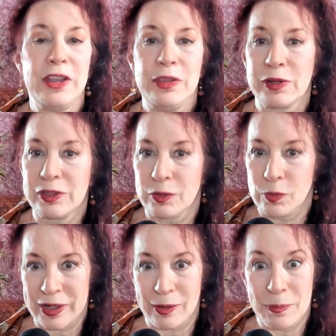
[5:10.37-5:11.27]
you can
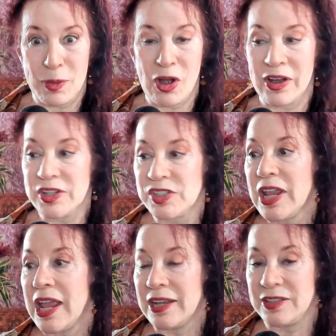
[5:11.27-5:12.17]
quick pause
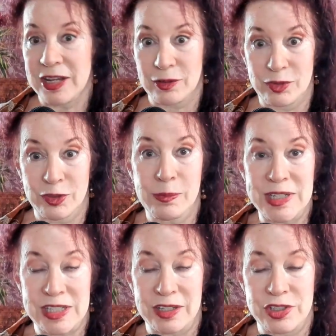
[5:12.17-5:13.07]
and take a look at what
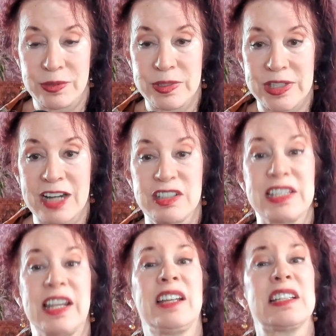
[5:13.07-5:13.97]
Sun Tzu is actually
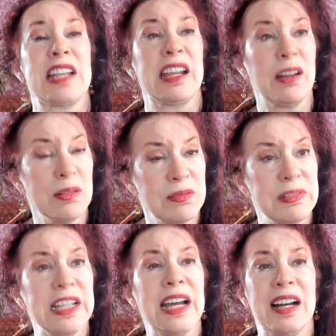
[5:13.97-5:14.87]
saying and say, oh
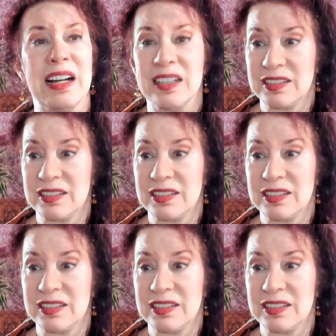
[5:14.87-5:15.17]
yeah,